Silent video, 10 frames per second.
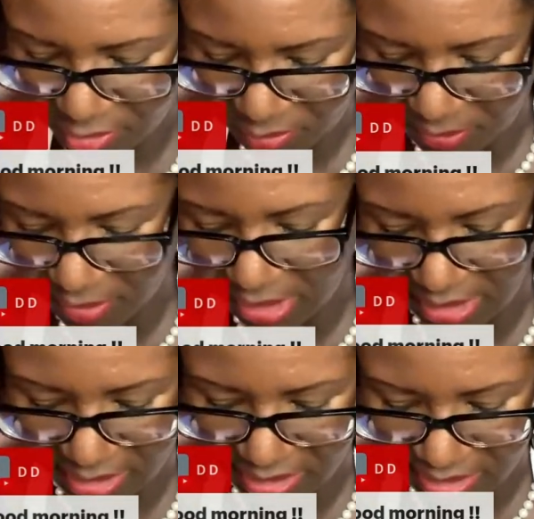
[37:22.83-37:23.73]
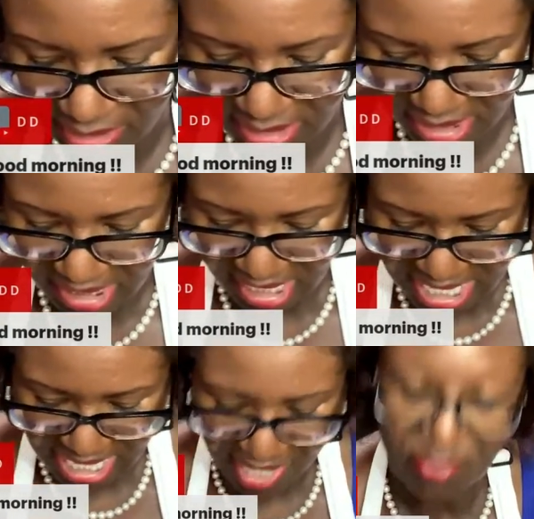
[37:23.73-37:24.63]
multiple colors,
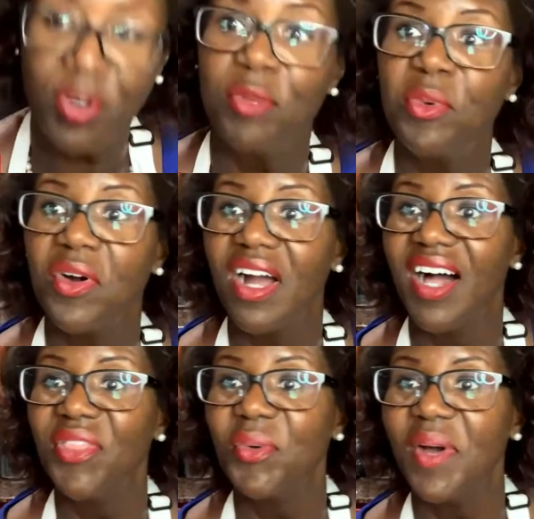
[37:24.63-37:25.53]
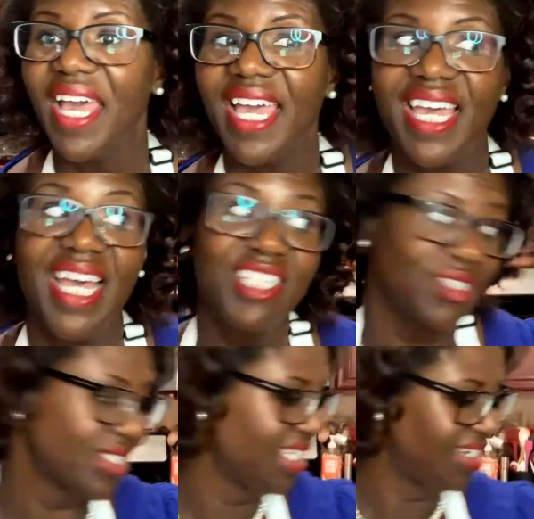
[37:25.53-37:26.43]
and I have one more on the way.
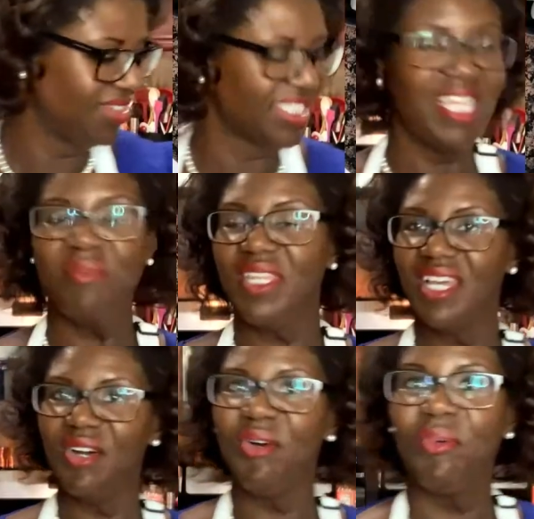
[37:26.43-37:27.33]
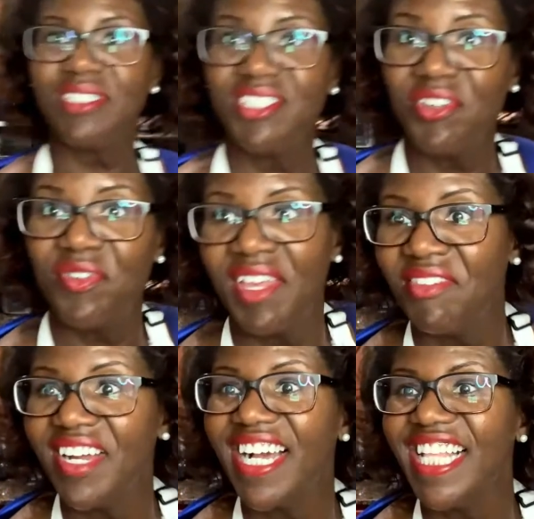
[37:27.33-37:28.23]
So, Snuggles, let me know what's your
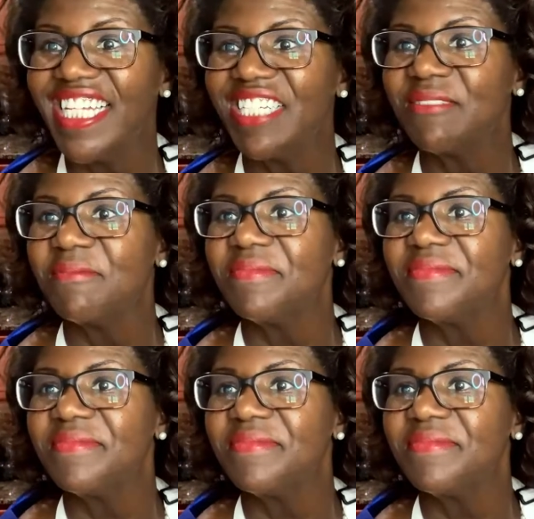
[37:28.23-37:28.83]
favorite color?